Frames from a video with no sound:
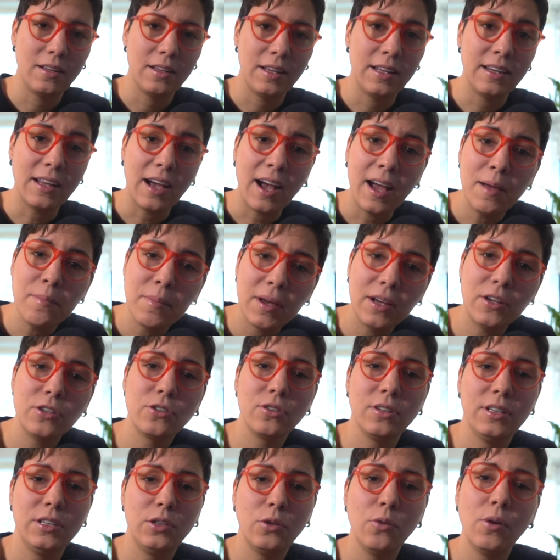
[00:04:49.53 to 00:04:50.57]
And I'm
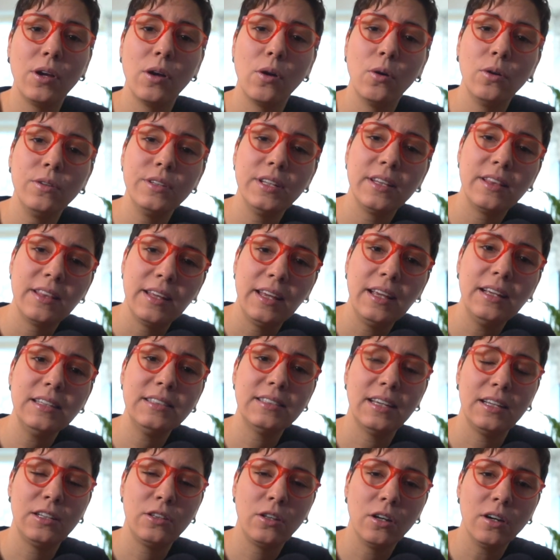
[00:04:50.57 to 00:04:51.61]
actually doing all the things
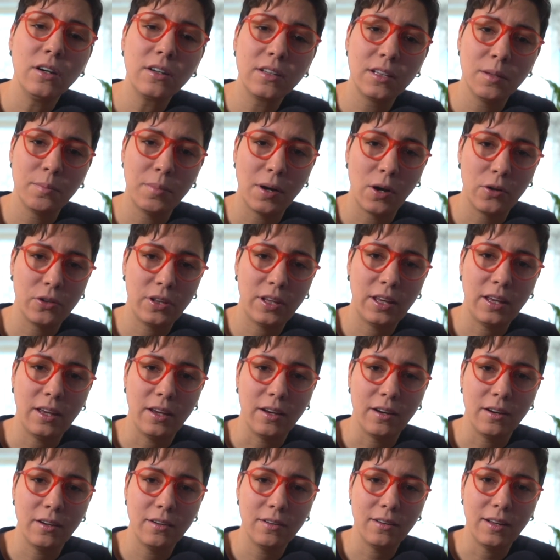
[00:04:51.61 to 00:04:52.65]
I talked about
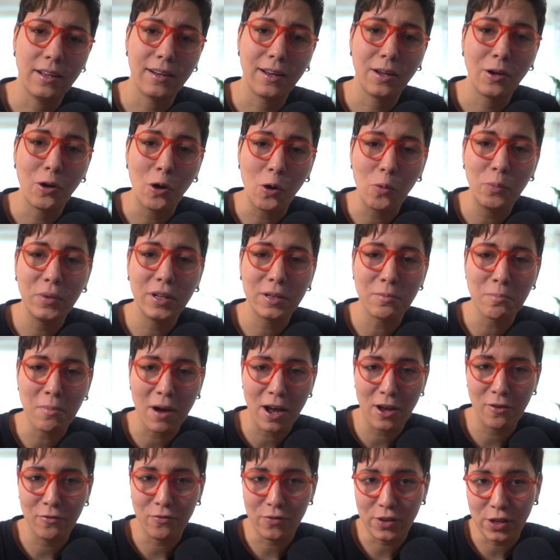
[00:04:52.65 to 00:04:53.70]
here, and I hope that
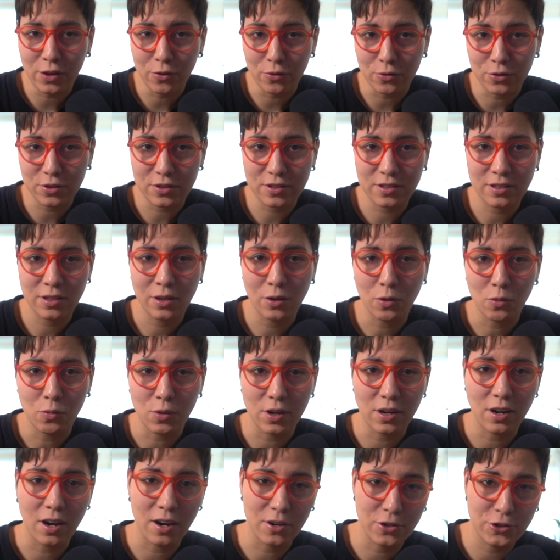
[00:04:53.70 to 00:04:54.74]
my views
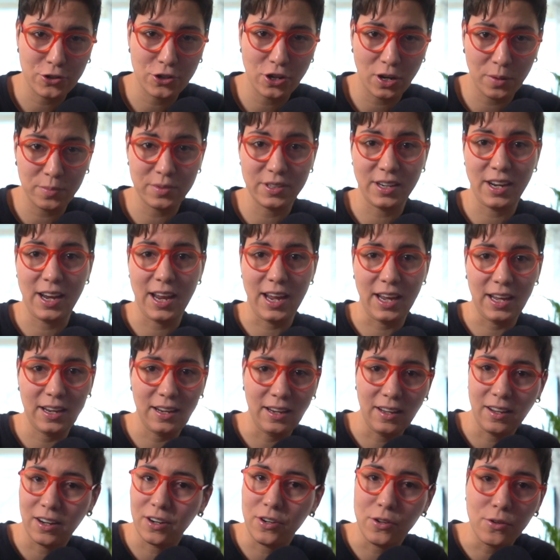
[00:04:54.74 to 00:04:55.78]
where our jobs are
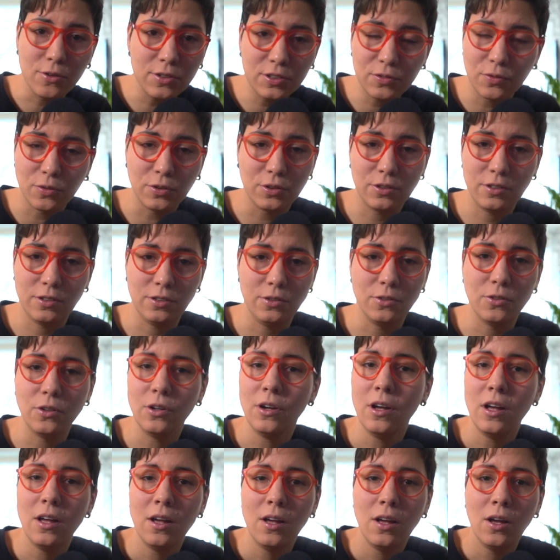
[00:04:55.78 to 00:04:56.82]
heading are useful to you.
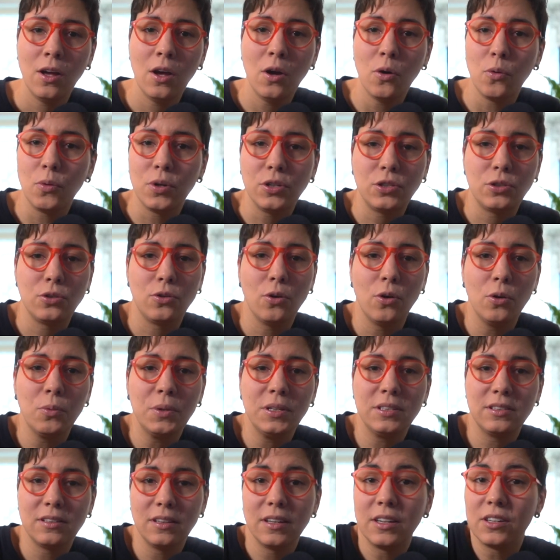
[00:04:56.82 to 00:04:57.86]
We should
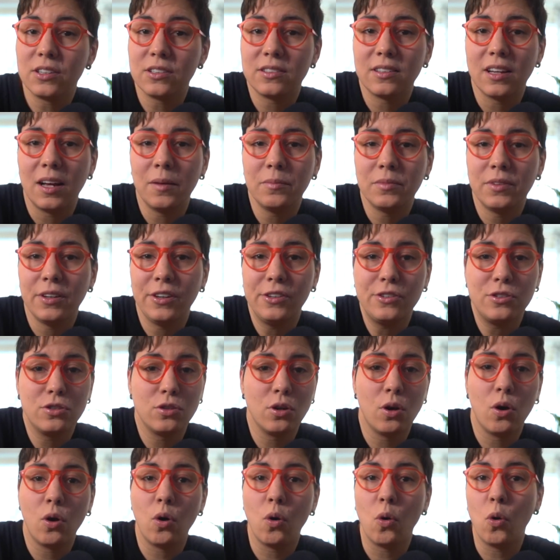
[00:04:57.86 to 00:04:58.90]
always learn something,
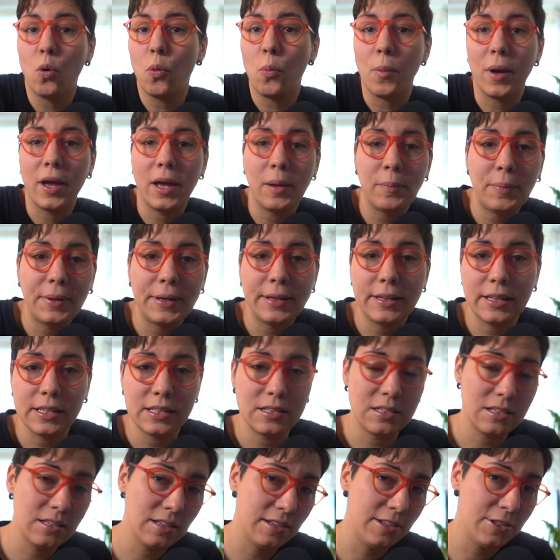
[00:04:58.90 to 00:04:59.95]
so maybe
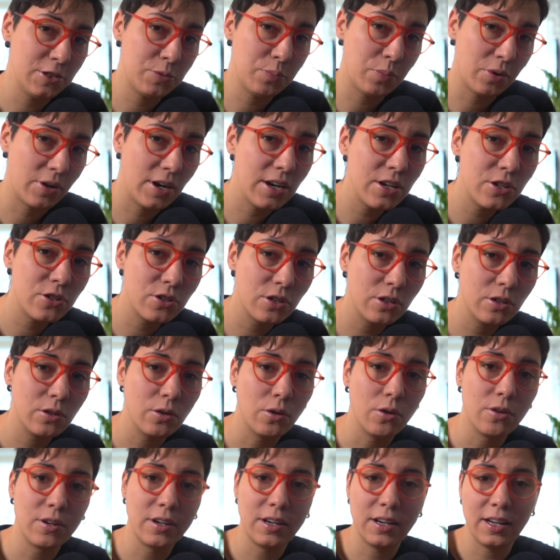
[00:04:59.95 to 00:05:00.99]
this is an inspiration
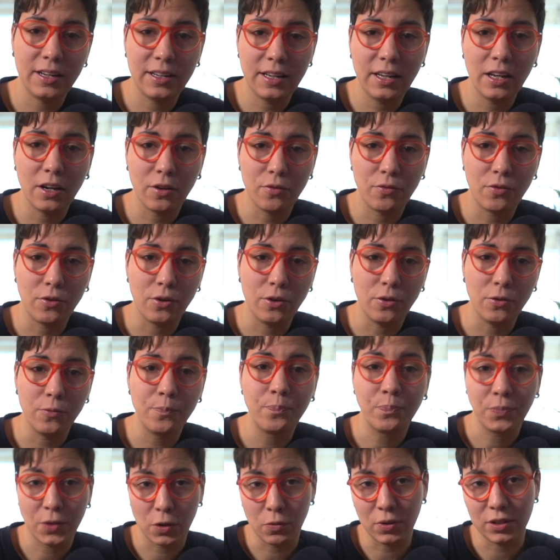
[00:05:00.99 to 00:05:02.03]
or an idea for you
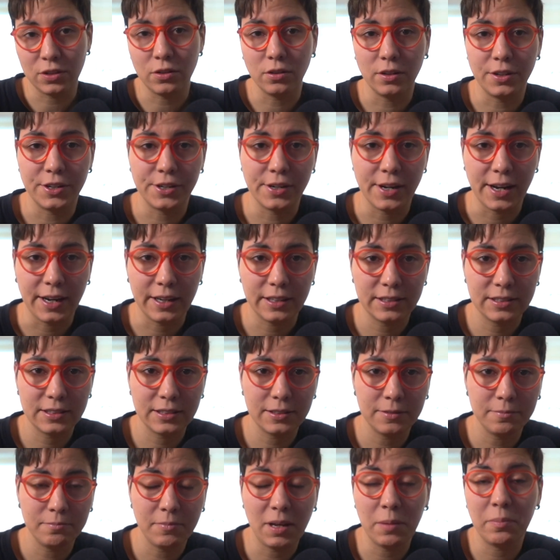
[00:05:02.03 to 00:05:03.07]
what to learn
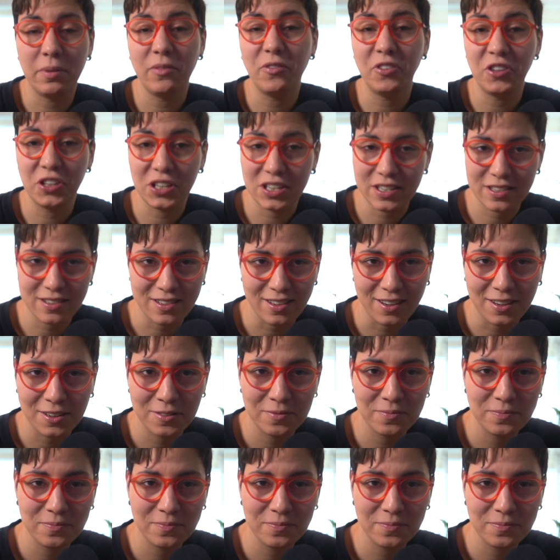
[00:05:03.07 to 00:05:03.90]
next, maybe even this year.